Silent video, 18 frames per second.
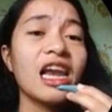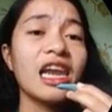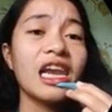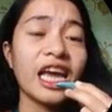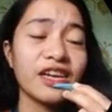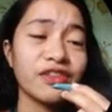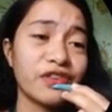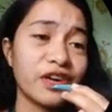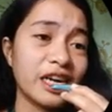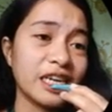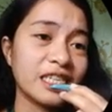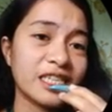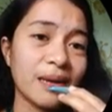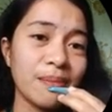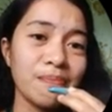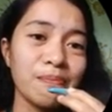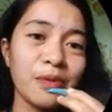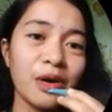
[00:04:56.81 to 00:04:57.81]
Like for
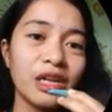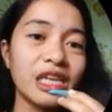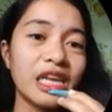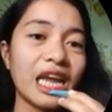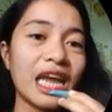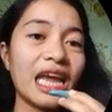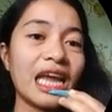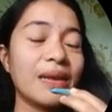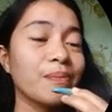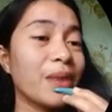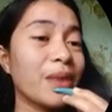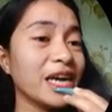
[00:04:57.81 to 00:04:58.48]
example, in